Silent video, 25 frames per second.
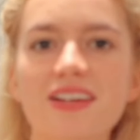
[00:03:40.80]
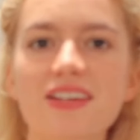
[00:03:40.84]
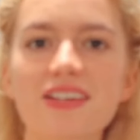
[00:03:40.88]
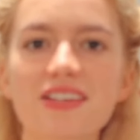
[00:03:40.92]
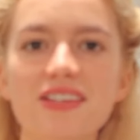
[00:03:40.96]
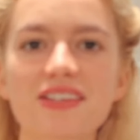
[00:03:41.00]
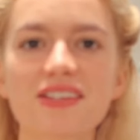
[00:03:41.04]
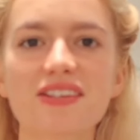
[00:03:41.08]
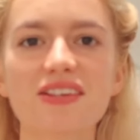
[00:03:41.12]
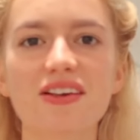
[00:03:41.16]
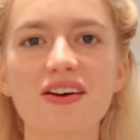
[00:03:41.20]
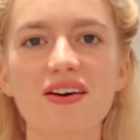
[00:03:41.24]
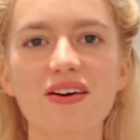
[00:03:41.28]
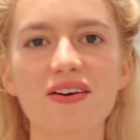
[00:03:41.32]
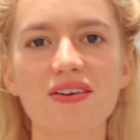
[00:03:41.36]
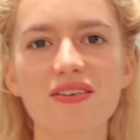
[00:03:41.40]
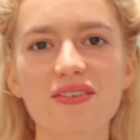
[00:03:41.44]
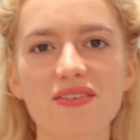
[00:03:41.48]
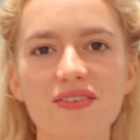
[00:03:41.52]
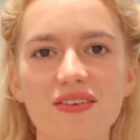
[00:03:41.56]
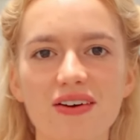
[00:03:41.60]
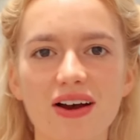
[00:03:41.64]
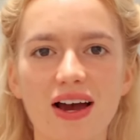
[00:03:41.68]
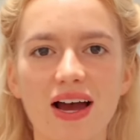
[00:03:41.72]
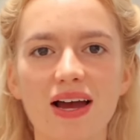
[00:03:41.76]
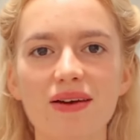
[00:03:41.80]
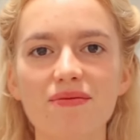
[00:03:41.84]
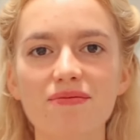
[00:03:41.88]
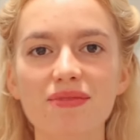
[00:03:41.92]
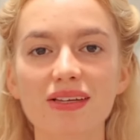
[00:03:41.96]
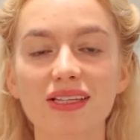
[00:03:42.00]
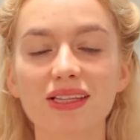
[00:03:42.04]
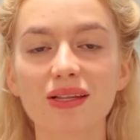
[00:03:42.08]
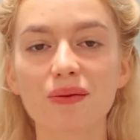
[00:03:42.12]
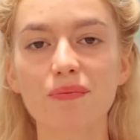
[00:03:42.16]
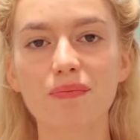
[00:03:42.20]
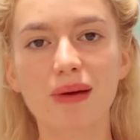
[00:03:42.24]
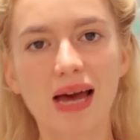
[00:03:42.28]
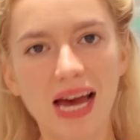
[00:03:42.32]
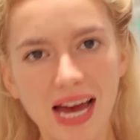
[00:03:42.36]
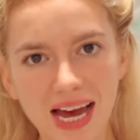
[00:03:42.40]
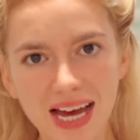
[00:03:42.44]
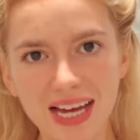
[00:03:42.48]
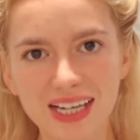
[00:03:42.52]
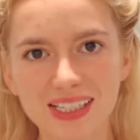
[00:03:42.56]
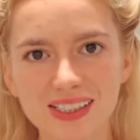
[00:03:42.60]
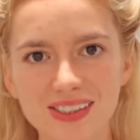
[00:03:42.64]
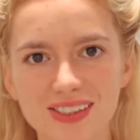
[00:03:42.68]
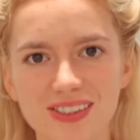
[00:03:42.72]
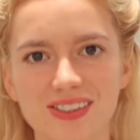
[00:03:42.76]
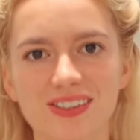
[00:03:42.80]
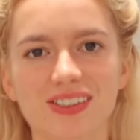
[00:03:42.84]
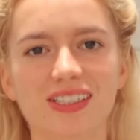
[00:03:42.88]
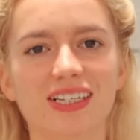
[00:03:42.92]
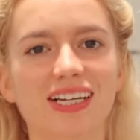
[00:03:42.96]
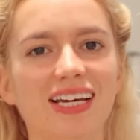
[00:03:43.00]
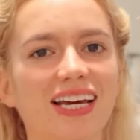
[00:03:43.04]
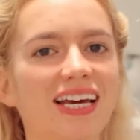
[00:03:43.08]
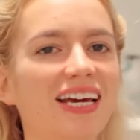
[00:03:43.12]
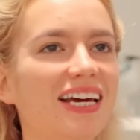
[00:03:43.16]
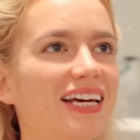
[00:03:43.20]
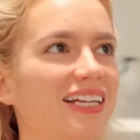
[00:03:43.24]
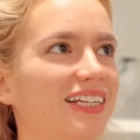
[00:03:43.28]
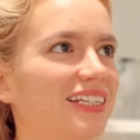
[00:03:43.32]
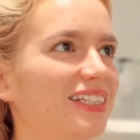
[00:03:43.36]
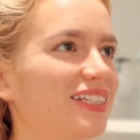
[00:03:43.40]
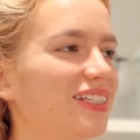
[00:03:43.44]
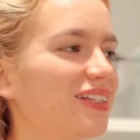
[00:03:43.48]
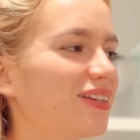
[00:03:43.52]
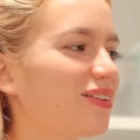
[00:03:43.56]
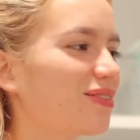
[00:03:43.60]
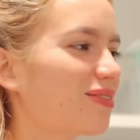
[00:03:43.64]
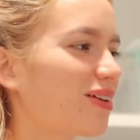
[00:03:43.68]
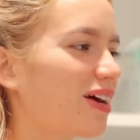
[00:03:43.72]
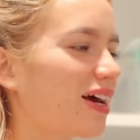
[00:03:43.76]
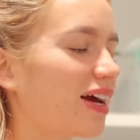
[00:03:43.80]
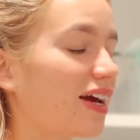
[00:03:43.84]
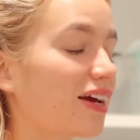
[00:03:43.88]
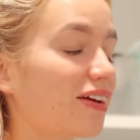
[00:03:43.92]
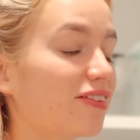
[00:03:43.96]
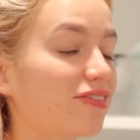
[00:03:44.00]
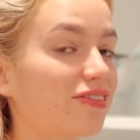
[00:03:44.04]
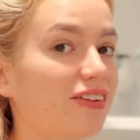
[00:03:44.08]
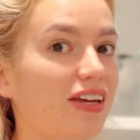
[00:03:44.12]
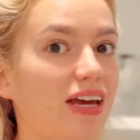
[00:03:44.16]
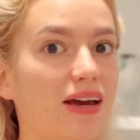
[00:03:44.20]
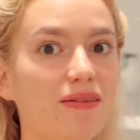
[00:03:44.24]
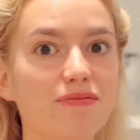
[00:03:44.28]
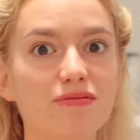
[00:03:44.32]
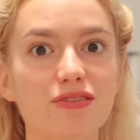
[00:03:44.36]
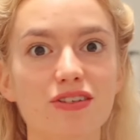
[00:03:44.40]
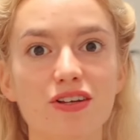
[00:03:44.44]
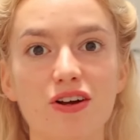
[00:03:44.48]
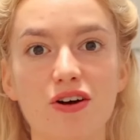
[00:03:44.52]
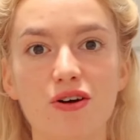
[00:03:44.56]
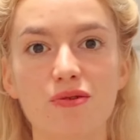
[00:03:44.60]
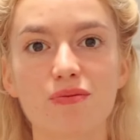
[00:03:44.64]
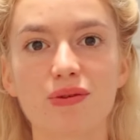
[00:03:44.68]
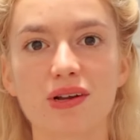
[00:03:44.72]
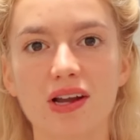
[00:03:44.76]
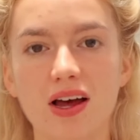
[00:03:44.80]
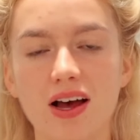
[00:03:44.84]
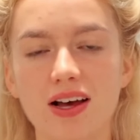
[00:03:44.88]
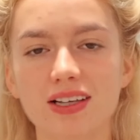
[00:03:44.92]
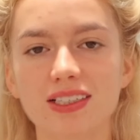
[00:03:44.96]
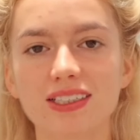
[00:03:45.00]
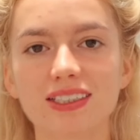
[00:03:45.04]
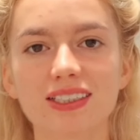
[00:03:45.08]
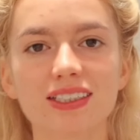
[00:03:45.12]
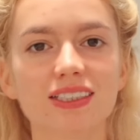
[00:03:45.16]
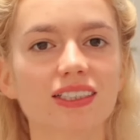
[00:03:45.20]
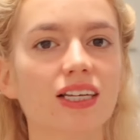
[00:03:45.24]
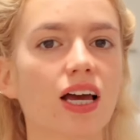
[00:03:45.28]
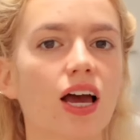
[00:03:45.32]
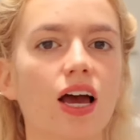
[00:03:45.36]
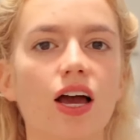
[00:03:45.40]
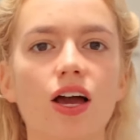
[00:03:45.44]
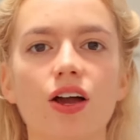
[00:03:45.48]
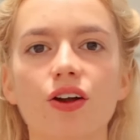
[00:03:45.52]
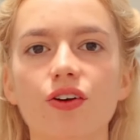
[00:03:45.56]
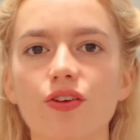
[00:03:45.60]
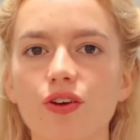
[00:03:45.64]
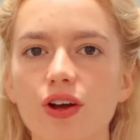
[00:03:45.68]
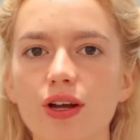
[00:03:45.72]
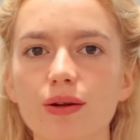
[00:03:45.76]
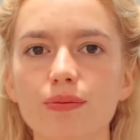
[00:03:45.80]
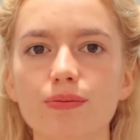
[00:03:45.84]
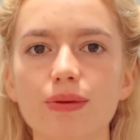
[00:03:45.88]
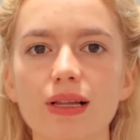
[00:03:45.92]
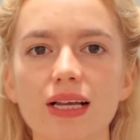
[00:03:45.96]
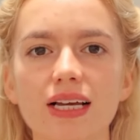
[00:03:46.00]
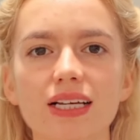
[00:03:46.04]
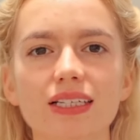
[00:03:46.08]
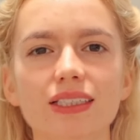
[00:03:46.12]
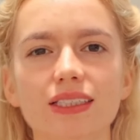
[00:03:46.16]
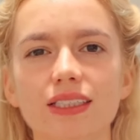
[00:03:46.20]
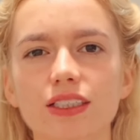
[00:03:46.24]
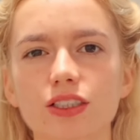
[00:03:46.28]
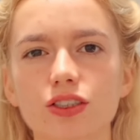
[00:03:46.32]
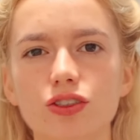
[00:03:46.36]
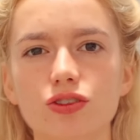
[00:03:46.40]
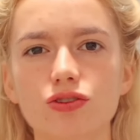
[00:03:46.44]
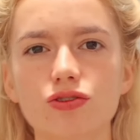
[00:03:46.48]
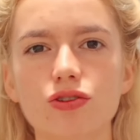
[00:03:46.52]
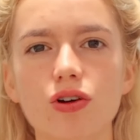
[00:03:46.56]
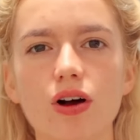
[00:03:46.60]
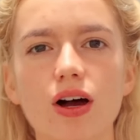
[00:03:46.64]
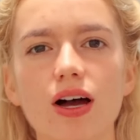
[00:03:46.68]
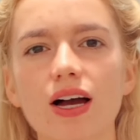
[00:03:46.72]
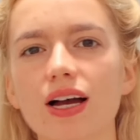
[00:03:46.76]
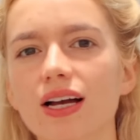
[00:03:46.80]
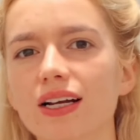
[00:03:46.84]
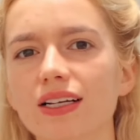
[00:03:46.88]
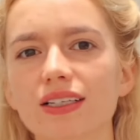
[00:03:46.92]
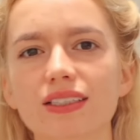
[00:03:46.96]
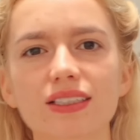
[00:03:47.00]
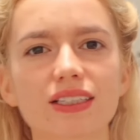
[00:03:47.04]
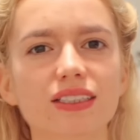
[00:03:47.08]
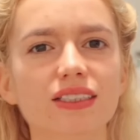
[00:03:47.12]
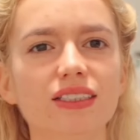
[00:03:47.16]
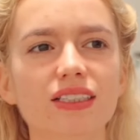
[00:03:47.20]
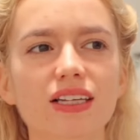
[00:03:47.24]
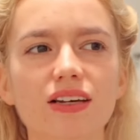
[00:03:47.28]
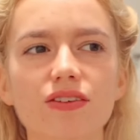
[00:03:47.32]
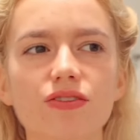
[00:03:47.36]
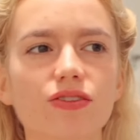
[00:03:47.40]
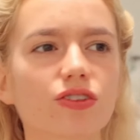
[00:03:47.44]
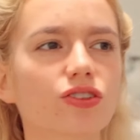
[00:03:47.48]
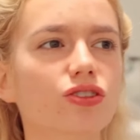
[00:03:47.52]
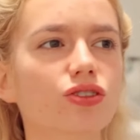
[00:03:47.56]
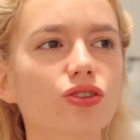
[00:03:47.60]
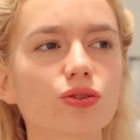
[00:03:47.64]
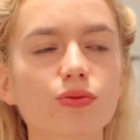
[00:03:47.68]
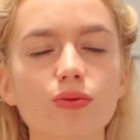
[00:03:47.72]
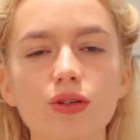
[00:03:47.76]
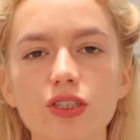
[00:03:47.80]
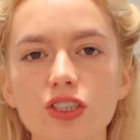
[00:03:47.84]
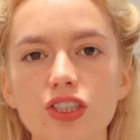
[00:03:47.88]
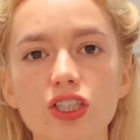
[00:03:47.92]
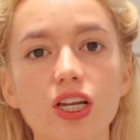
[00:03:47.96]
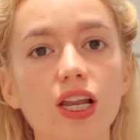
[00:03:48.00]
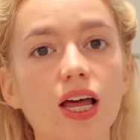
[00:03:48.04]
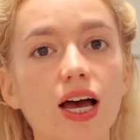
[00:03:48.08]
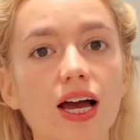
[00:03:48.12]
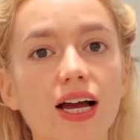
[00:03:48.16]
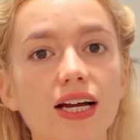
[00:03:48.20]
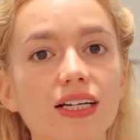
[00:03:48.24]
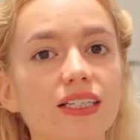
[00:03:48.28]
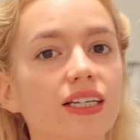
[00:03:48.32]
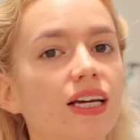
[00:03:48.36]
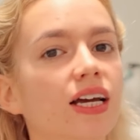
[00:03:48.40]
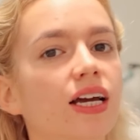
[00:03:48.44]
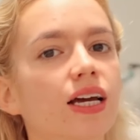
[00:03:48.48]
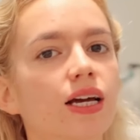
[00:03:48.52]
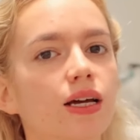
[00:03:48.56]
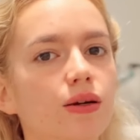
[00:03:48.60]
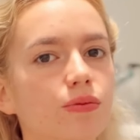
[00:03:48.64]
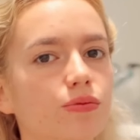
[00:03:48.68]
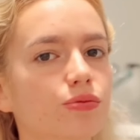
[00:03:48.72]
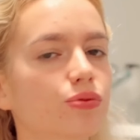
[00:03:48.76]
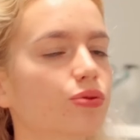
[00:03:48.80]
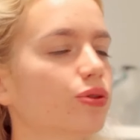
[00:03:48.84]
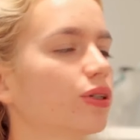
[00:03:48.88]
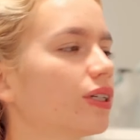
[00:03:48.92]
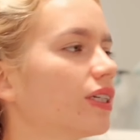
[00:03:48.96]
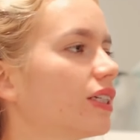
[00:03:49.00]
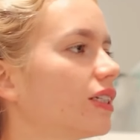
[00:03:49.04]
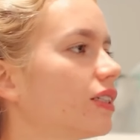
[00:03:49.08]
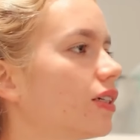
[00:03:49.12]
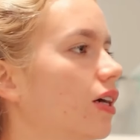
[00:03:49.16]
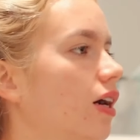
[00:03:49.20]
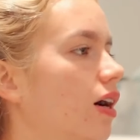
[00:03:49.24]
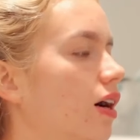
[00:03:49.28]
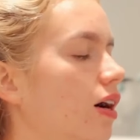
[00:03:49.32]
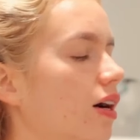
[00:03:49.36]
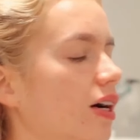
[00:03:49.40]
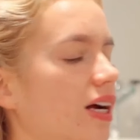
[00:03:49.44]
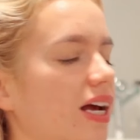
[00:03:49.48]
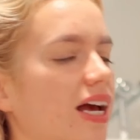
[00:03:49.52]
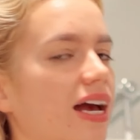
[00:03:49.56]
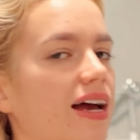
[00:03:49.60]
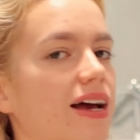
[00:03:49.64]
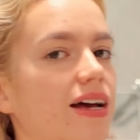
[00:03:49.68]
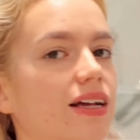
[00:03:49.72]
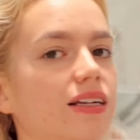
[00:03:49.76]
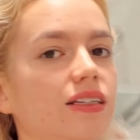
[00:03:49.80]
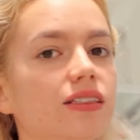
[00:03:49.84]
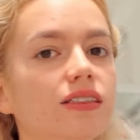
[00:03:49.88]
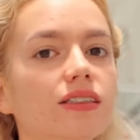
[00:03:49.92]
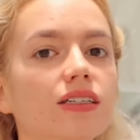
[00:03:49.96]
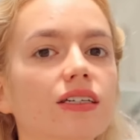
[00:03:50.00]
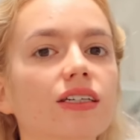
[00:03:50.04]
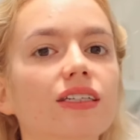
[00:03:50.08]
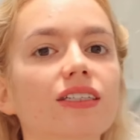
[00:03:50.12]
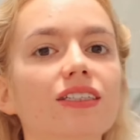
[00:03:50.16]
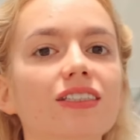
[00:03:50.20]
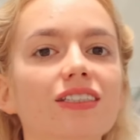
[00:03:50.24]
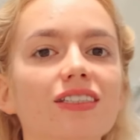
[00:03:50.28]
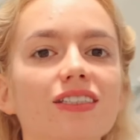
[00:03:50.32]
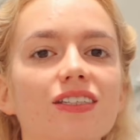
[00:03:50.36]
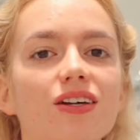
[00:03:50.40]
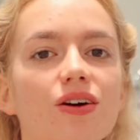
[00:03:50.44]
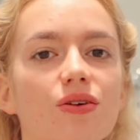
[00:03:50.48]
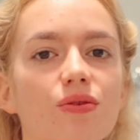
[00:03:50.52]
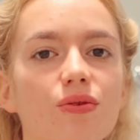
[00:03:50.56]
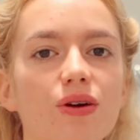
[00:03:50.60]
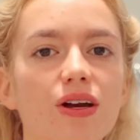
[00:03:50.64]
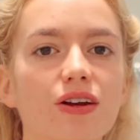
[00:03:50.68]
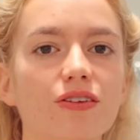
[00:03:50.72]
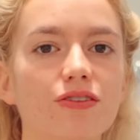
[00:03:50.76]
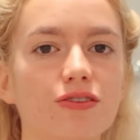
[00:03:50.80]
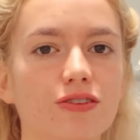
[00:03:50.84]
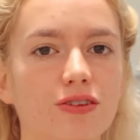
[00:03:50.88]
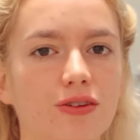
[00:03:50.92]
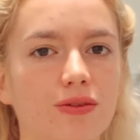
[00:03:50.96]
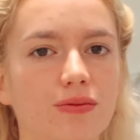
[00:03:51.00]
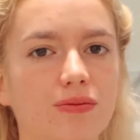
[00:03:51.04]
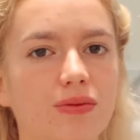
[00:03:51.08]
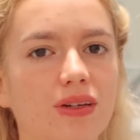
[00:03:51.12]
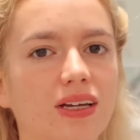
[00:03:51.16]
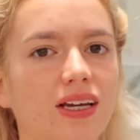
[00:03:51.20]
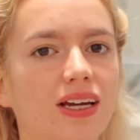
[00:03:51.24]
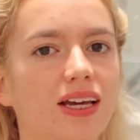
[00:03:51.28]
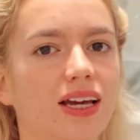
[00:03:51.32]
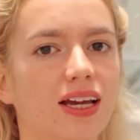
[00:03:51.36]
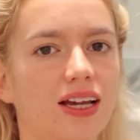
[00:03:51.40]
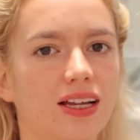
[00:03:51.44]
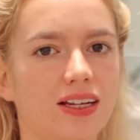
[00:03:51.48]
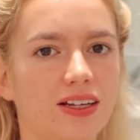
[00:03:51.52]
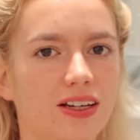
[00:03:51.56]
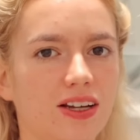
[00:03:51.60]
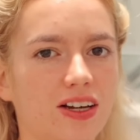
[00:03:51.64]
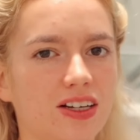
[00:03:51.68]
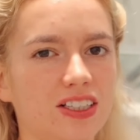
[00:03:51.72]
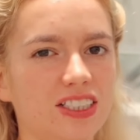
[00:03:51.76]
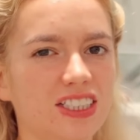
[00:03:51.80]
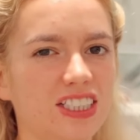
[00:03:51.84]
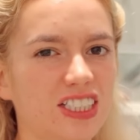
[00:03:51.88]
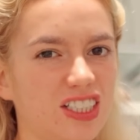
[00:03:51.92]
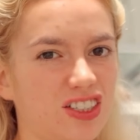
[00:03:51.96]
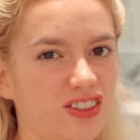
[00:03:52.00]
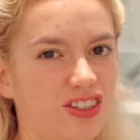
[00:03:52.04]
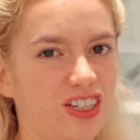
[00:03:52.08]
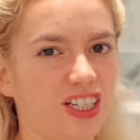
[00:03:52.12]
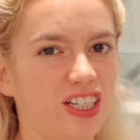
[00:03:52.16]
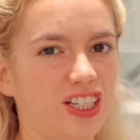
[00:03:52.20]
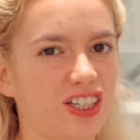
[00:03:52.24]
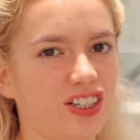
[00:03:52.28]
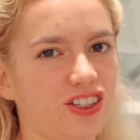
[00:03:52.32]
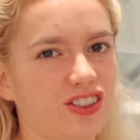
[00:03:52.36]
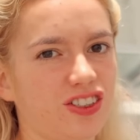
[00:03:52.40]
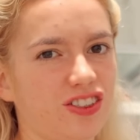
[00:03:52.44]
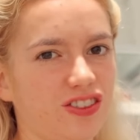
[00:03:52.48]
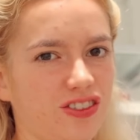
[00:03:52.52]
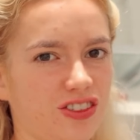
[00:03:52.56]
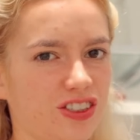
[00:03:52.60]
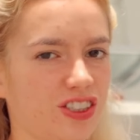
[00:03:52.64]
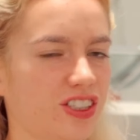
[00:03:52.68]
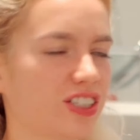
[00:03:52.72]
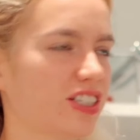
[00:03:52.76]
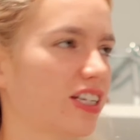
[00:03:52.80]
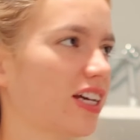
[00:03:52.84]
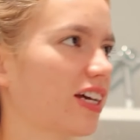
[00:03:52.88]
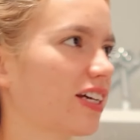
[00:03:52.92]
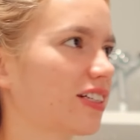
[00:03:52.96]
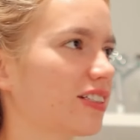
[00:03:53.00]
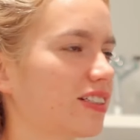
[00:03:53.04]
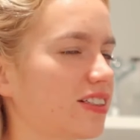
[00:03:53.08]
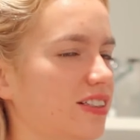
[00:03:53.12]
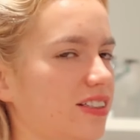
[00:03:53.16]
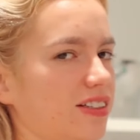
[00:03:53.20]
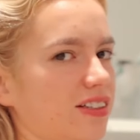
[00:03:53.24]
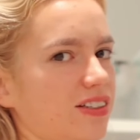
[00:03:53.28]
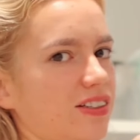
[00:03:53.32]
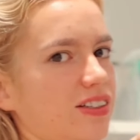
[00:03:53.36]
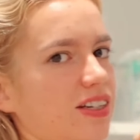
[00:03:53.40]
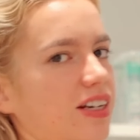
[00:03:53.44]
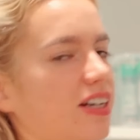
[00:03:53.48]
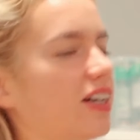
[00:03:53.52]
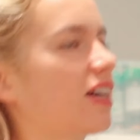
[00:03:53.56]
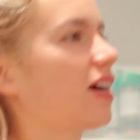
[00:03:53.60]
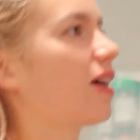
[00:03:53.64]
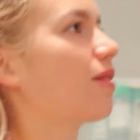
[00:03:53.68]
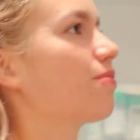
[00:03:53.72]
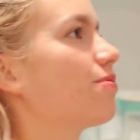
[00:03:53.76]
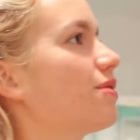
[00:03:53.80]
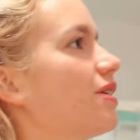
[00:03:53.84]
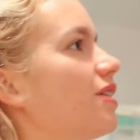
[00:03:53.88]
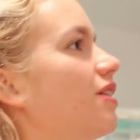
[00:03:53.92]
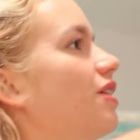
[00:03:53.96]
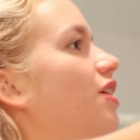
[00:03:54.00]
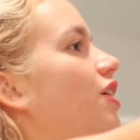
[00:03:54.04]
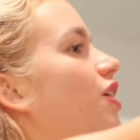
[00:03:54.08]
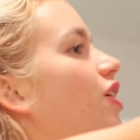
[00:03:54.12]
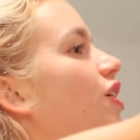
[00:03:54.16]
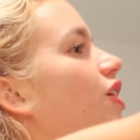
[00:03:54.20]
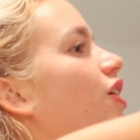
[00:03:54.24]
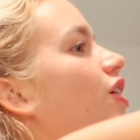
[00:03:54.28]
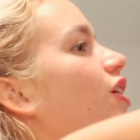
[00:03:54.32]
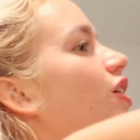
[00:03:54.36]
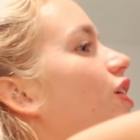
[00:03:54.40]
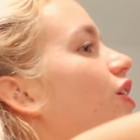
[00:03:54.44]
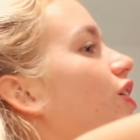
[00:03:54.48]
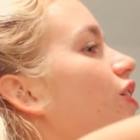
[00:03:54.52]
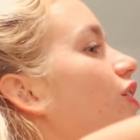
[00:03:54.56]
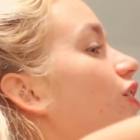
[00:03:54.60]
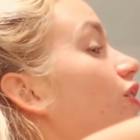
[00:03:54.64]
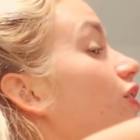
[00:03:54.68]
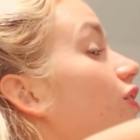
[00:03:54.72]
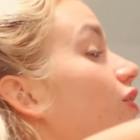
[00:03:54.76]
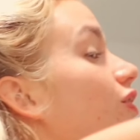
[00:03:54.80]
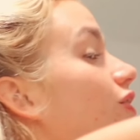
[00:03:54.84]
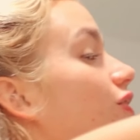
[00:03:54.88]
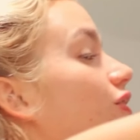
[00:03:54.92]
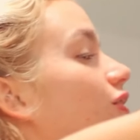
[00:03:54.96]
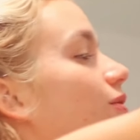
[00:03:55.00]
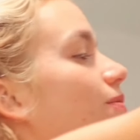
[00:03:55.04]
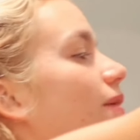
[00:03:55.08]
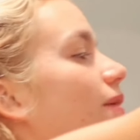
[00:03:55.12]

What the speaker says: So I'm in the pantry. This is where I've kept the open arses. Great place, it's dry, there's never too much light, pretty dark, and it's away from nasty creatures or insects that can come in to the